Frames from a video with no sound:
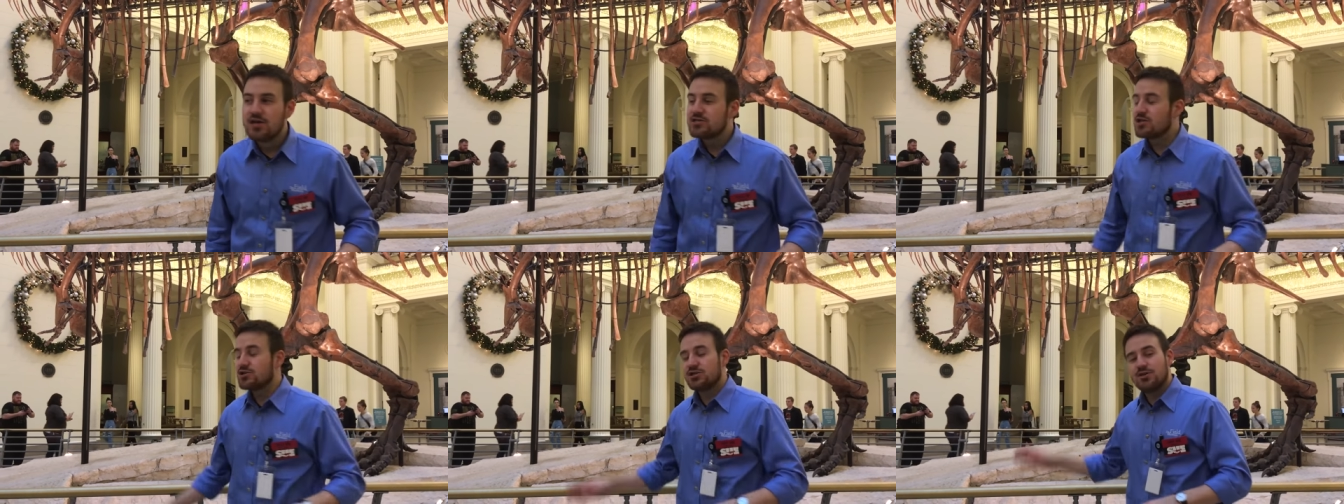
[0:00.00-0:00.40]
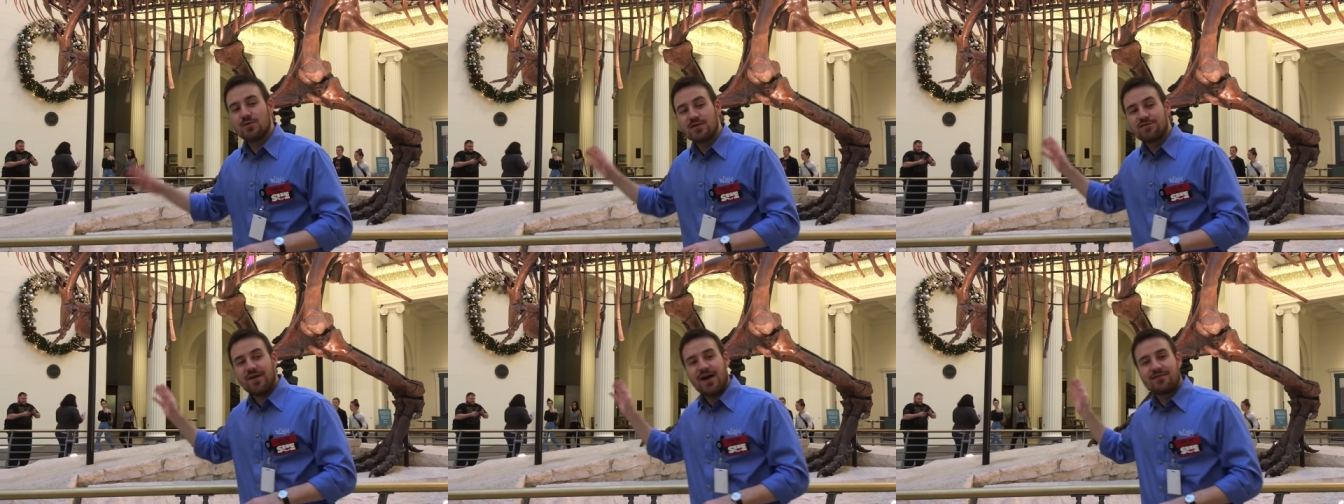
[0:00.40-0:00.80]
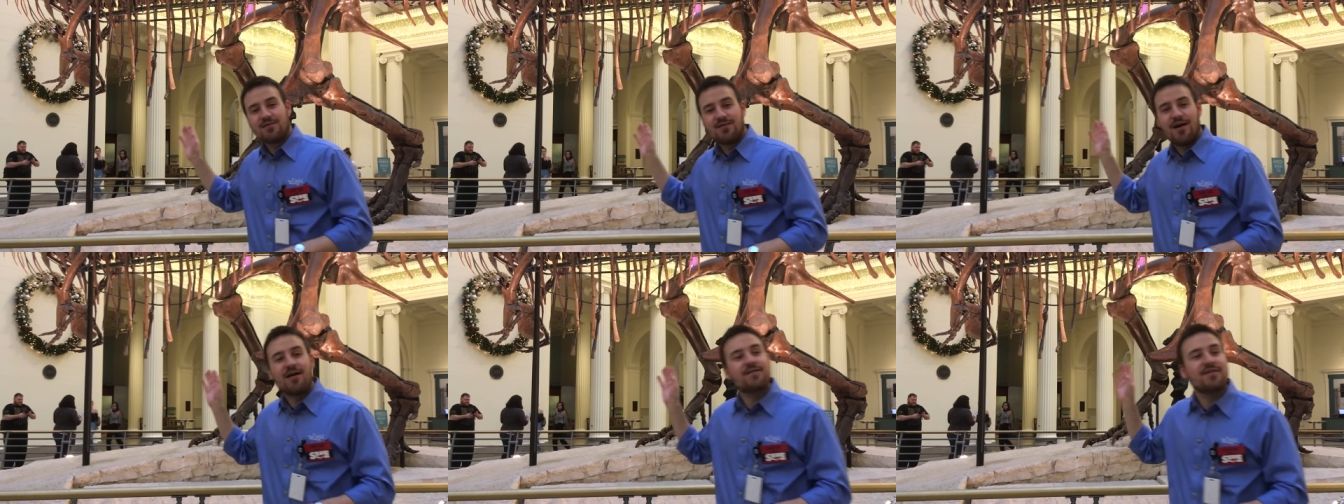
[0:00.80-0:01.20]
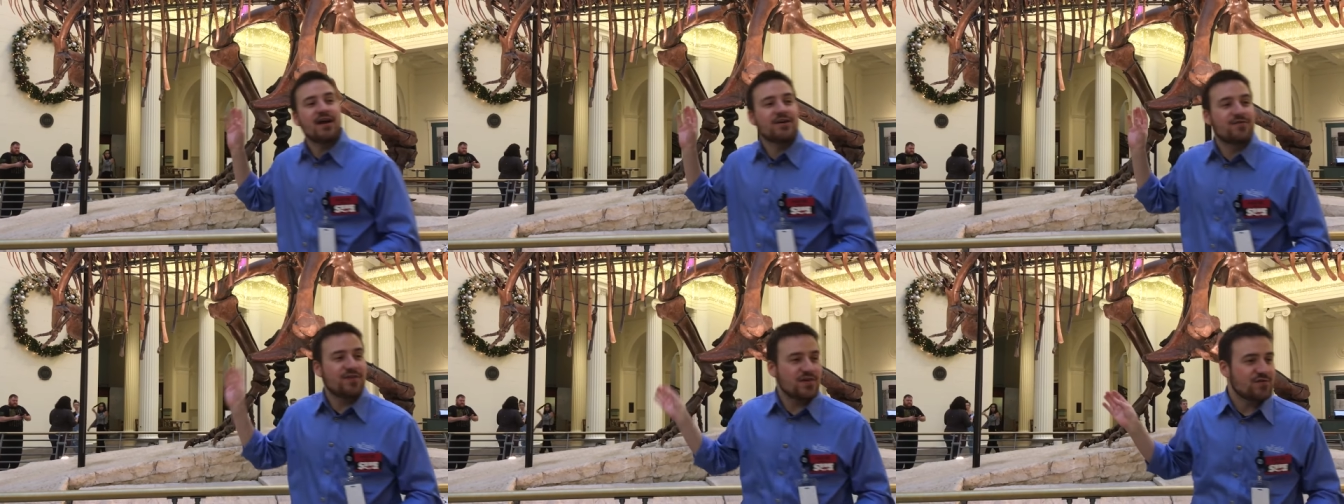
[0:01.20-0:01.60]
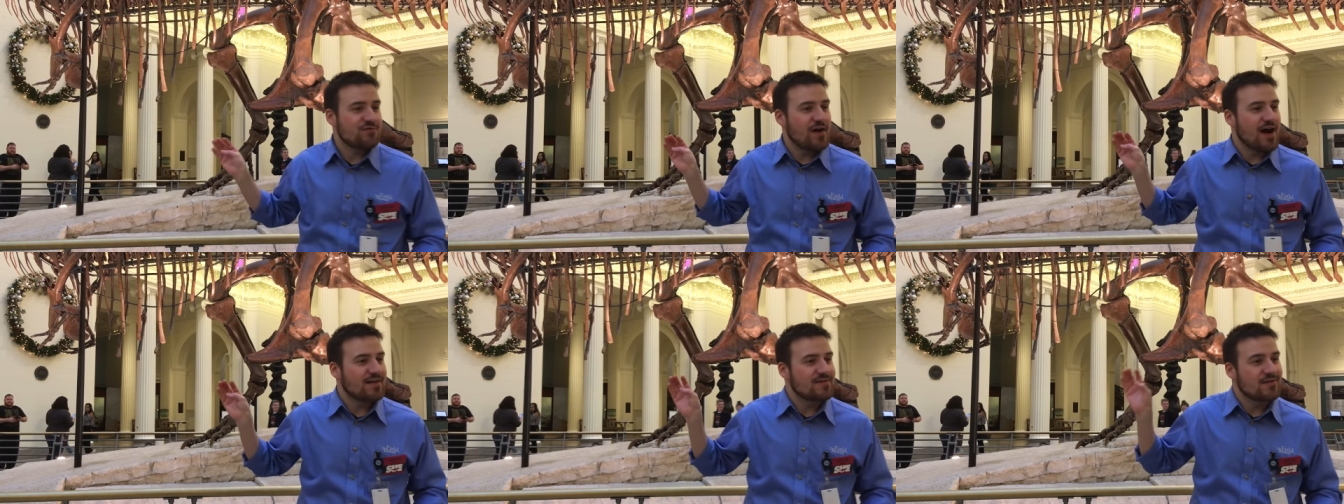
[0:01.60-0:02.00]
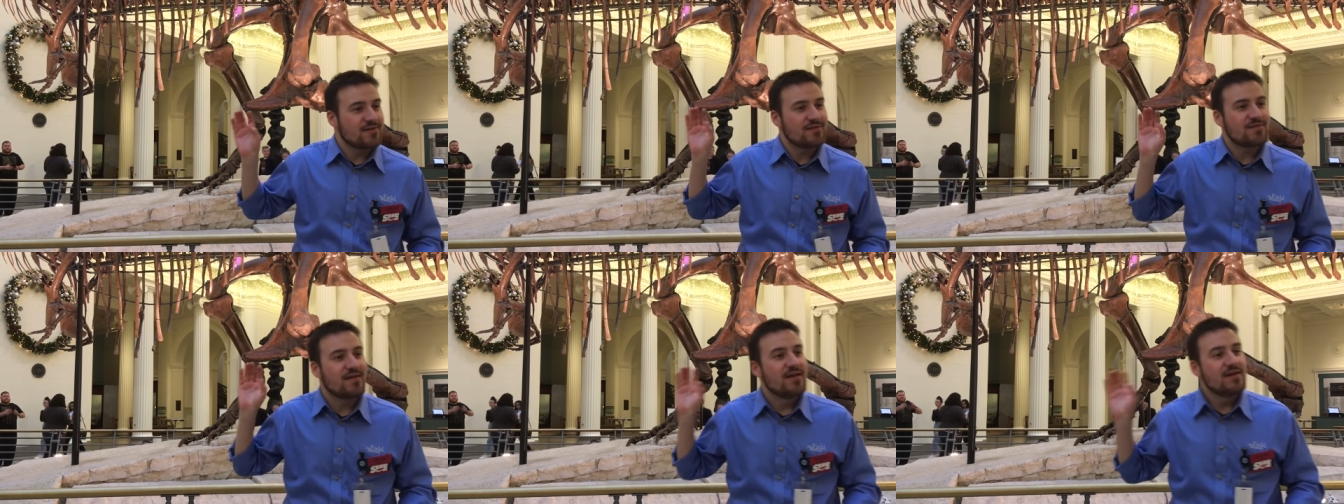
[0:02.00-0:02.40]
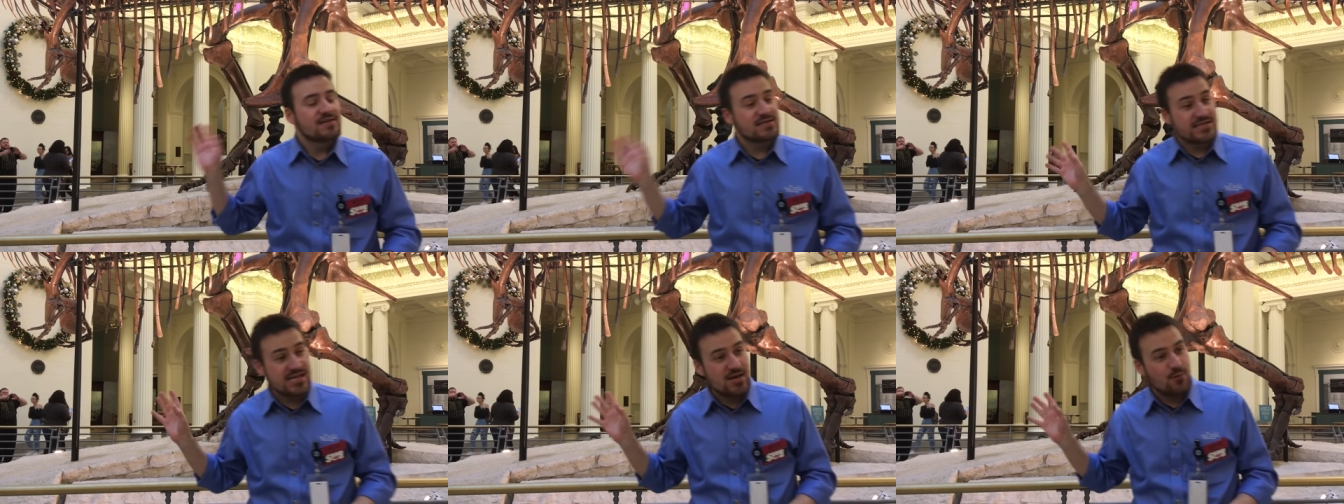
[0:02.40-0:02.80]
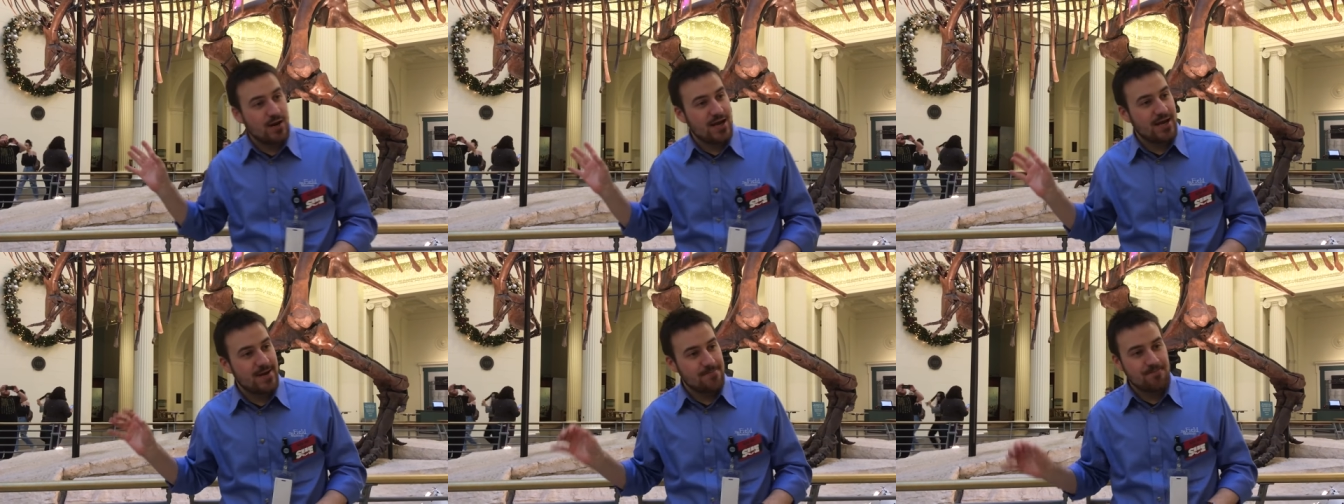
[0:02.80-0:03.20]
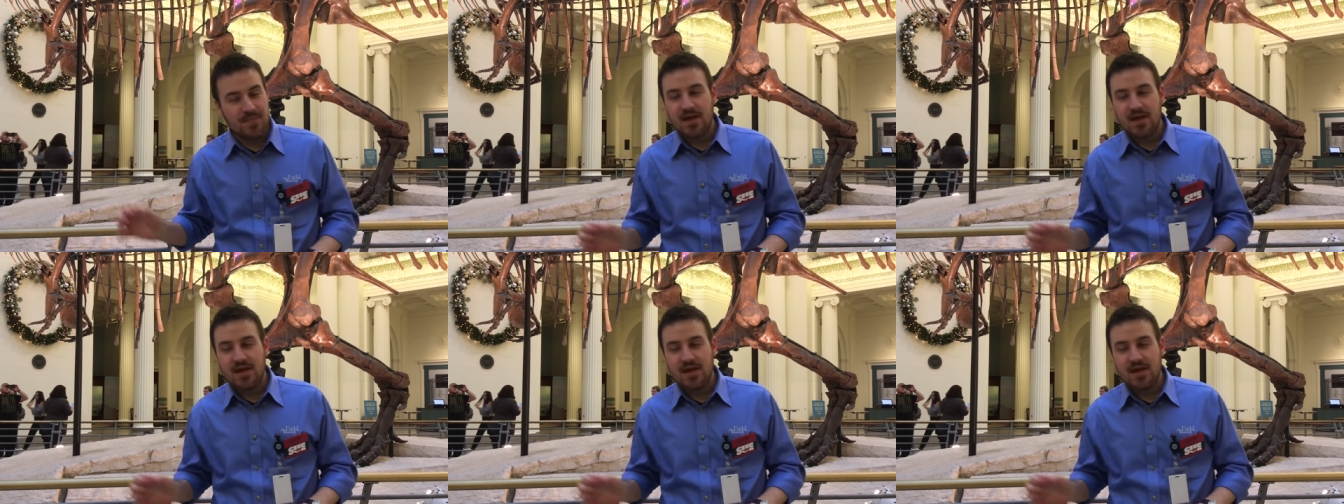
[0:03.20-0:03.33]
So she was found alongside fish fossils, seaweed,